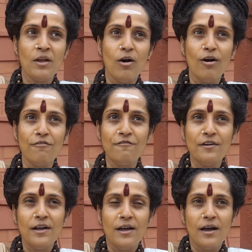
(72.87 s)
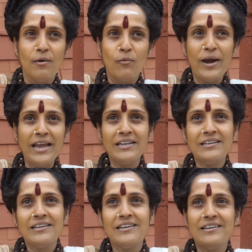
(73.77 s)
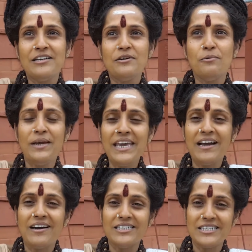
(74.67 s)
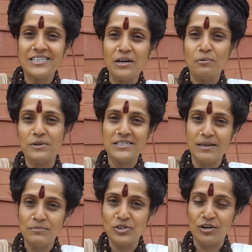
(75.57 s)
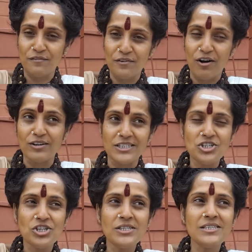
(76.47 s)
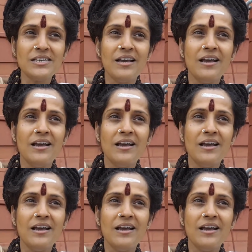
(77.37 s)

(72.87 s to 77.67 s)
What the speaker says: of when we are stuck with some sort of cognitions,